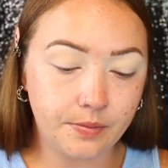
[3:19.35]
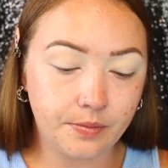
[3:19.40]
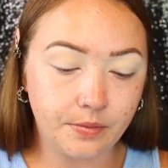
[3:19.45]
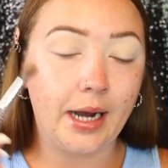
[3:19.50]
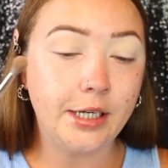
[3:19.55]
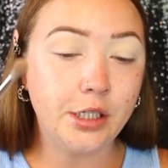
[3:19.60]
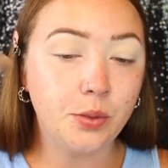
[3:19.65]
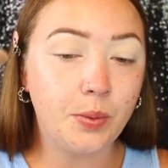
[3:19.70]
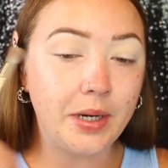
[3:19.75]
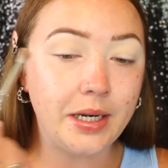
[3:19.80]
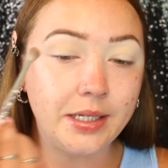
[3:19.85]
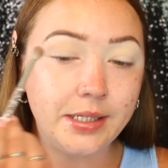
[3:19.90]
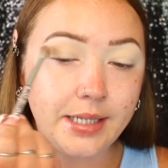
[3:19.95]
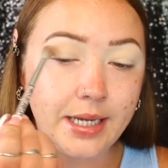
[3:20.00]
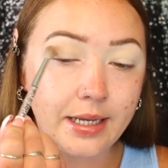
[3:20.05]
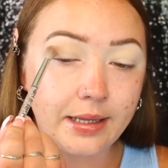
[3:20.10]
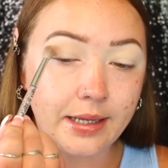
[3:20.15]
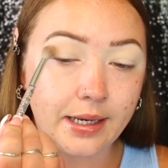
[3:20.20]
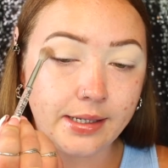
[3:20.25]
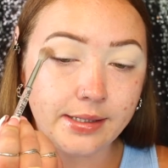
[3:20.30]
I do want to
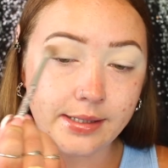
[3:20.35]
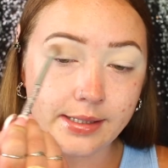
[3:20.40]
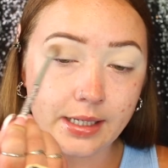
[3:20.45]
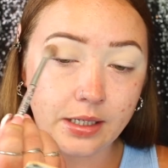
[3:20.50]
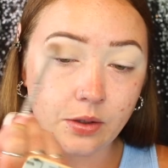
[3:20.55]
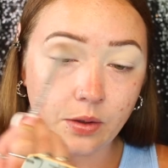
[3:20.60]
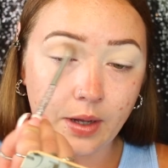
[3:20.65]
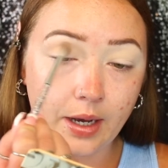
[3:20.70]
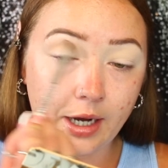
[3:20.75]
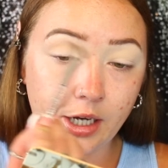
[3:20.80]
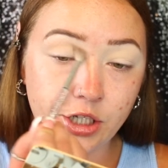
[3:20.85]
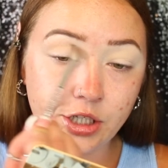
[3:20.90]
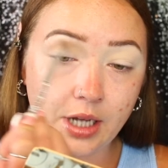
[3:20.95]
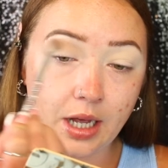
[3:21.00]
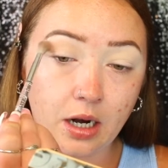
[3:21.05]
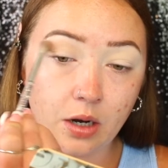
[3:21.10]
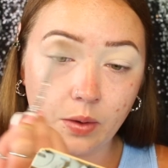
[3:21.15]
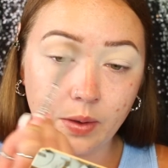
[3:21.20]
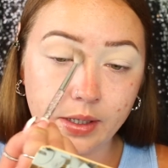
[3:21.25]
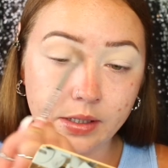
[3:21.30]
take that single
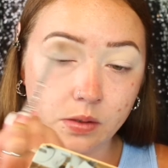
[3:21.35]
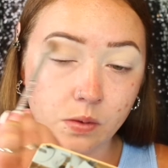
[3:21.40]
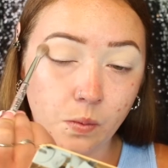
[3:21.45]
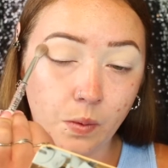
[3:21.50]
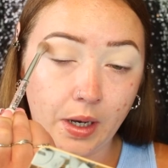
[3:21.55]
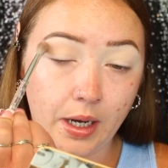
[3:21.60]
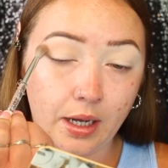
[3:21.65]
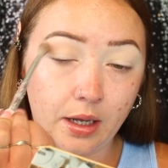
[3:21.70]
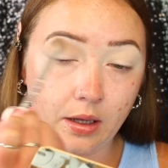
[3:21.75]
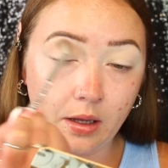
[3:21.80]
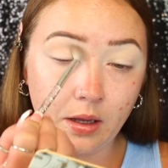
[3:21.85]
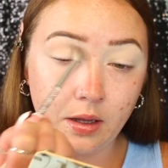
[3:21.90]
eyeshadow as well.